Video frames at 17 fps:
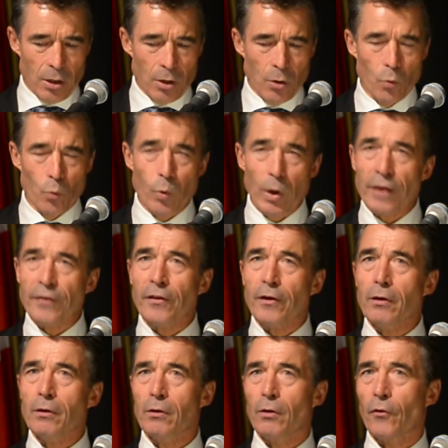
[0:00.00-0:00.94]

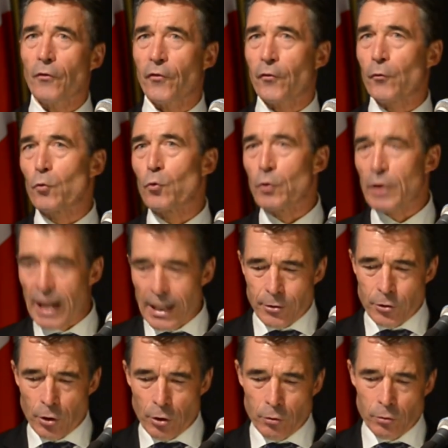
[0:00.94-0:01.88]
whether through
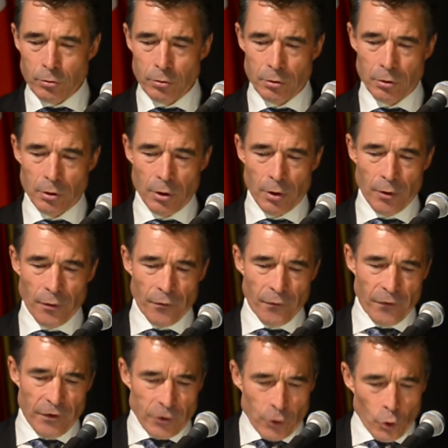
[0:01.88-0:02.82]
NATO,
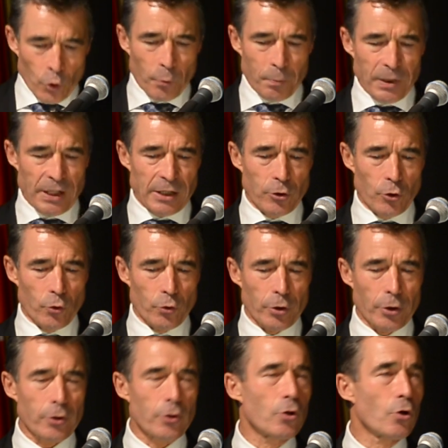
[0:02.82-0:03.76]
the European
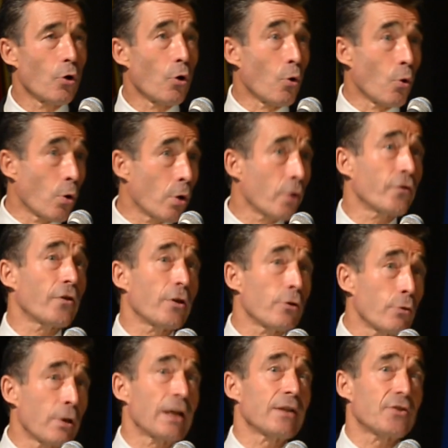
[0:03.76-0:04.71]
Union, or the
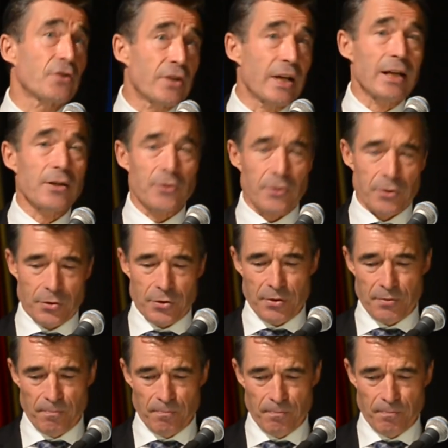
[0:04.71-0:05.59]
United Nations.